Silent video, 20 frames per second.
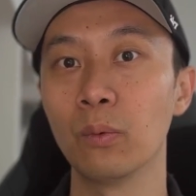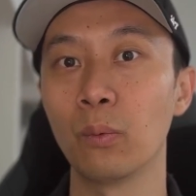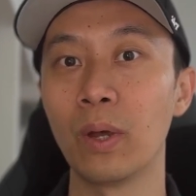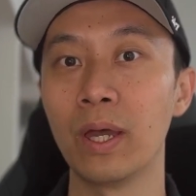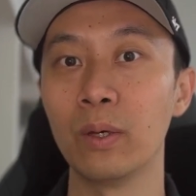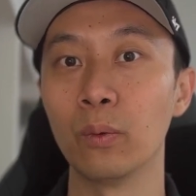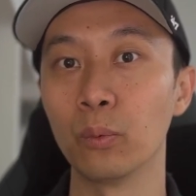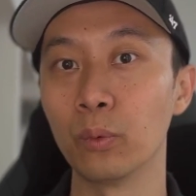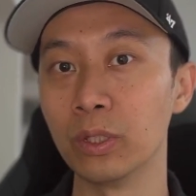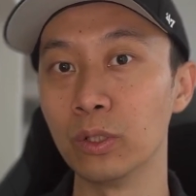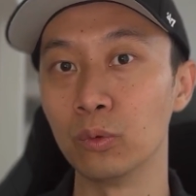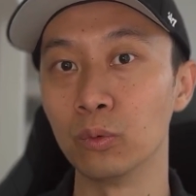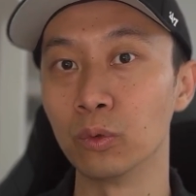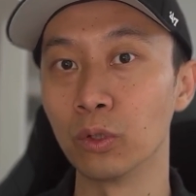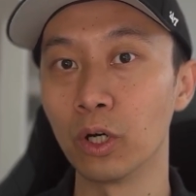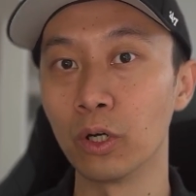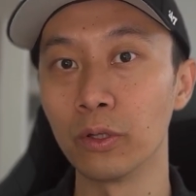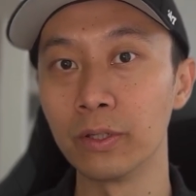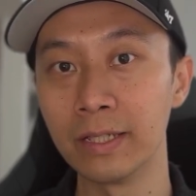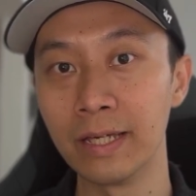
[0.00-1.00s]
when we do
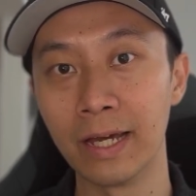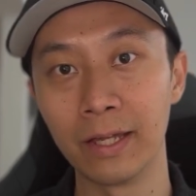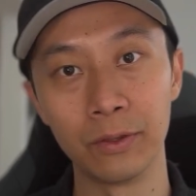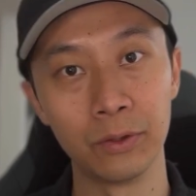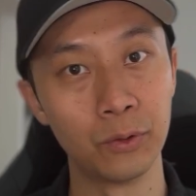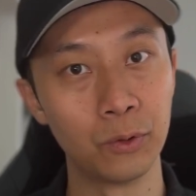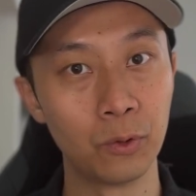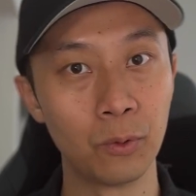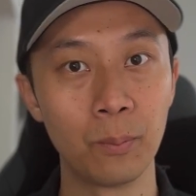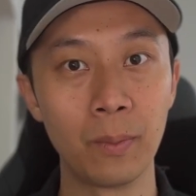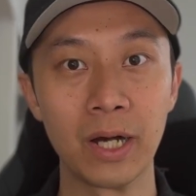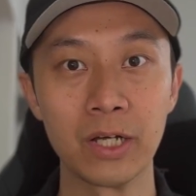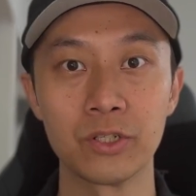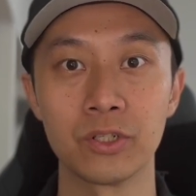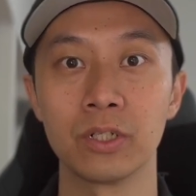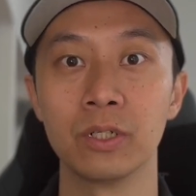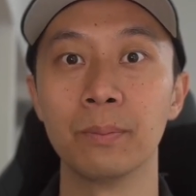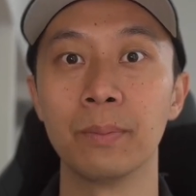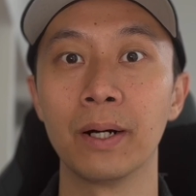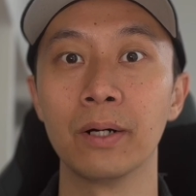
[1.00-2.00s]
not yet know much
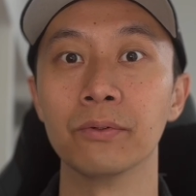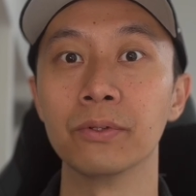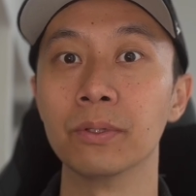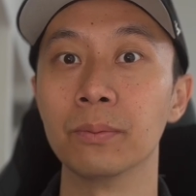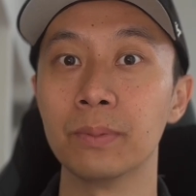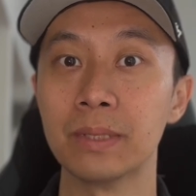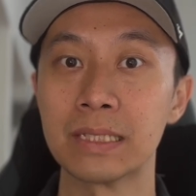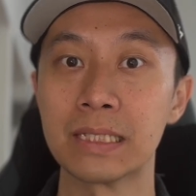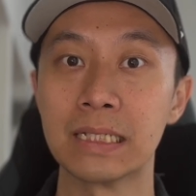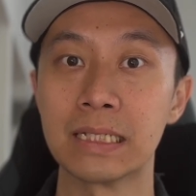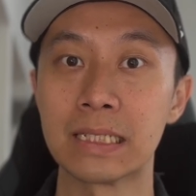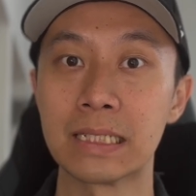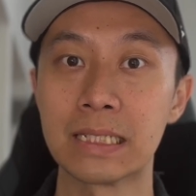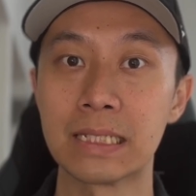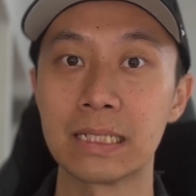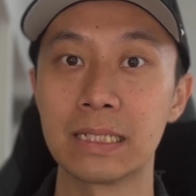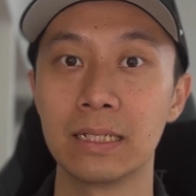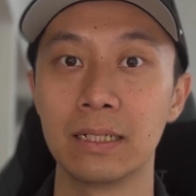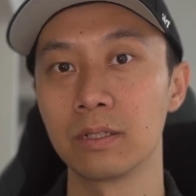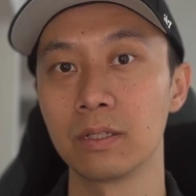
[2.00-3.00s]
about the business.